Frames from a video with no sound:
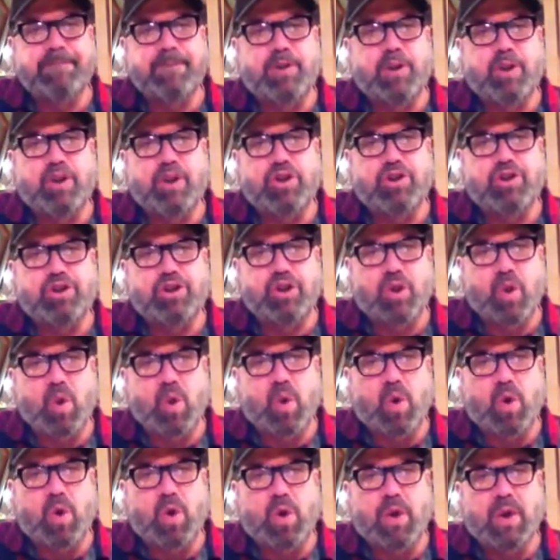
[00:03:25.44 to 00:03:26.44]
to the
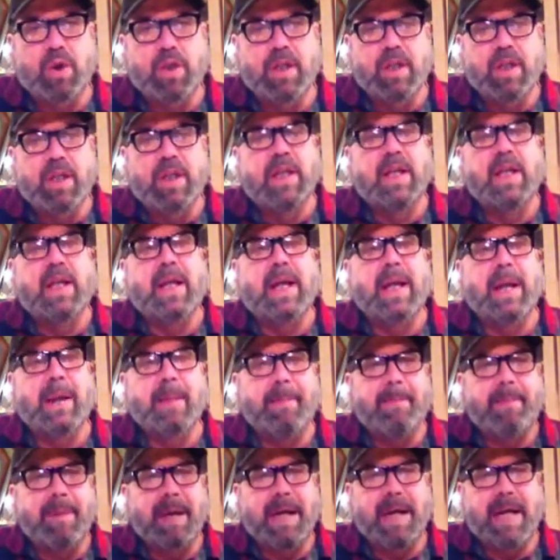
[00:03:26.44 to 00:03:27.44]
store
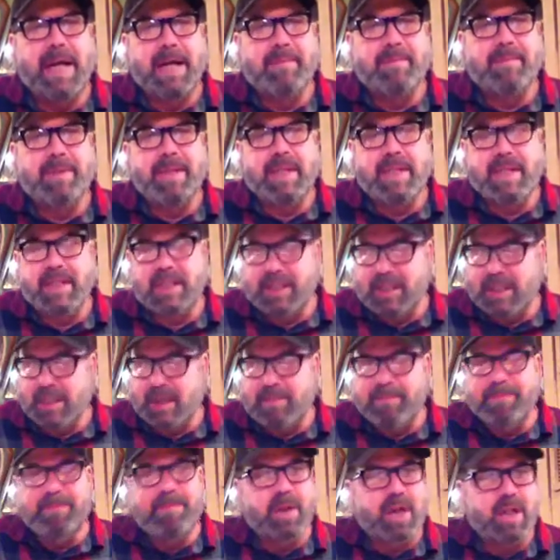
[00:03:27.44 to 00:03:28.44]
and buy me
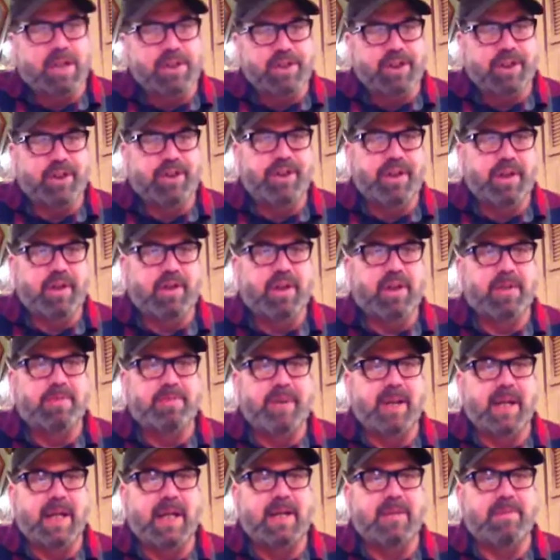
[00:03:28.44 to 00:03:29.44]
a budget 30
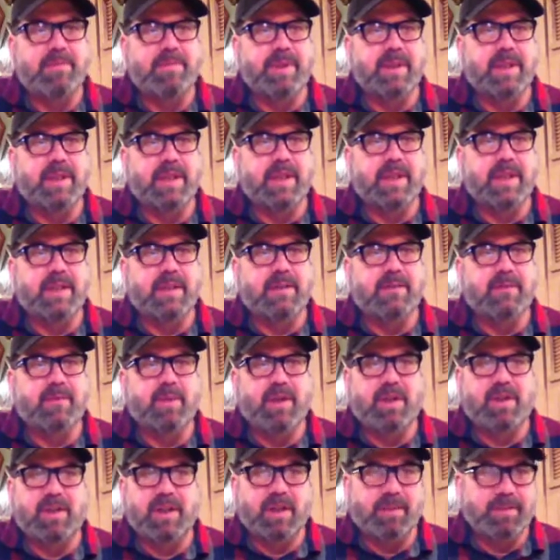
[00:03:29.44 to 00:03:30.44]
pack of beer,
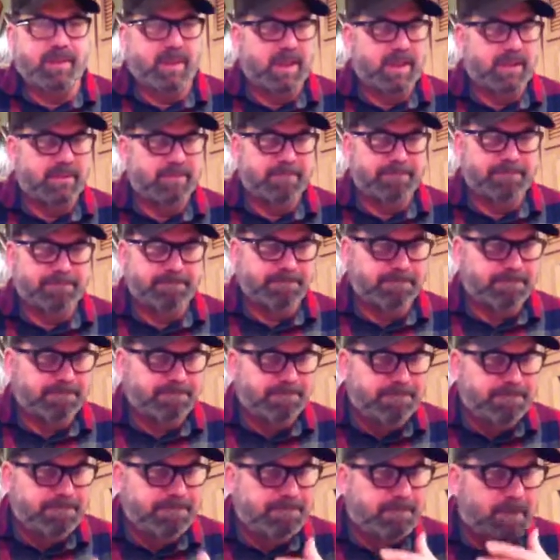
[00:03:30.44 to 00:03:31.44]
whether I'm in
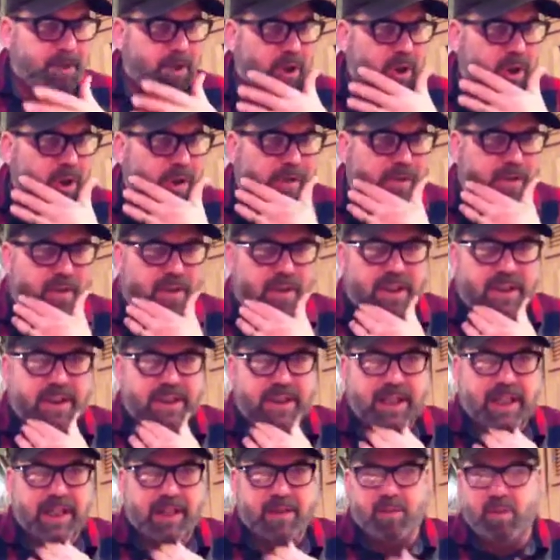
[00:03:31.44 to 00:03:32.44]
Louisville or
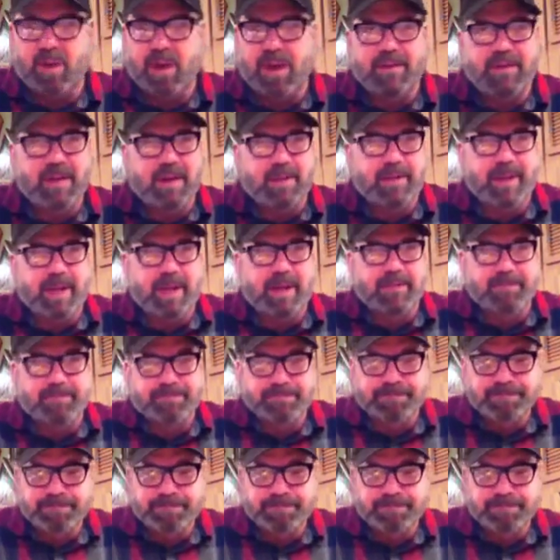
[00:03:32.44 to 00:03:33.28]
Indiana, wherever I'm at,